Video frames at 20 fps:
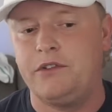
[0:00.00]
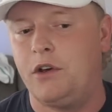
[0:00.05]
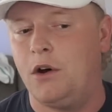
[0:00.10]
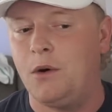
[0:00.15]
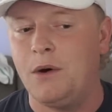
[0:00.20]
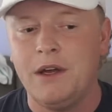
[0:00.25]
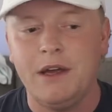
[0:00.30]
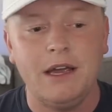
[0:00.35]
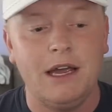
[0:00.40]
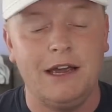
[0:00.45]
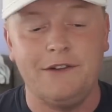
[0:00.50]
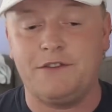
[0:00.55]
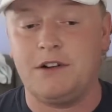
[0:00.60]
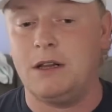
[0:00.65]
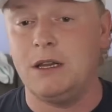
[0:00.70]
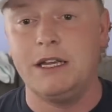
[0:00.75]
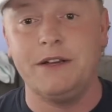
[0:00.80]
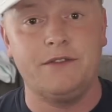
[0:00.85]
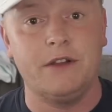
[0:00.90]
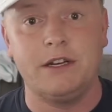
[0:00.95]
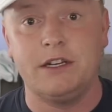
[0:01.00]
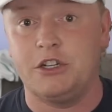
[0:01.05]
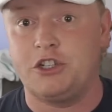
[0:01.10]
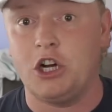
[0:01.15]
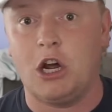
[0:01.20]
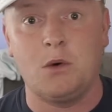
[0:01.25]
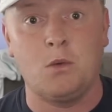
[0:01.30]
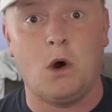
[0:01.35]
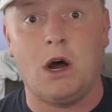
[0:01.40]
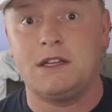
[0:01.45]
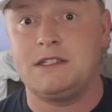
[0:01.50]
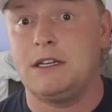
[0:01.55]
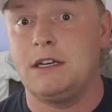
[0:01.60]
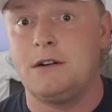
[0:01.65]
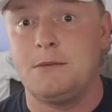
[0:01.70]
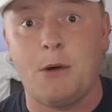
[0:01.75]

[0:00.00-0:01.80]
So if Cleveland, Deshaun Watson,